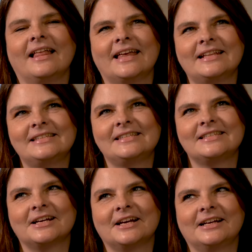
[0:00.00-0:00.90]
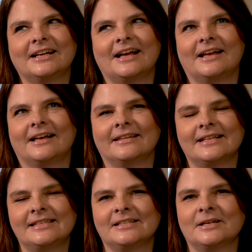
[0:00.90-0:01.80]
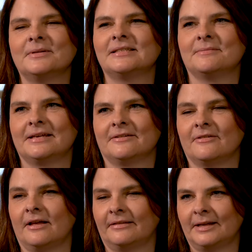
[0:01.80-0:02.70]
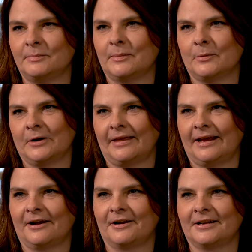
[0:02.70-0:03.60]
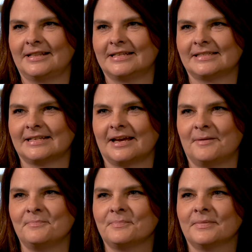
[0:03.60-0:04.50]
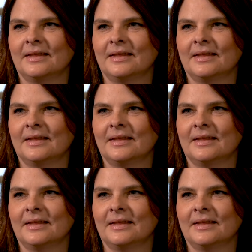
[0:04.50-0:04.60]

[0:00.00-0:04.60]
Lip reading: Let's start with something a little bit more lighthearted this time.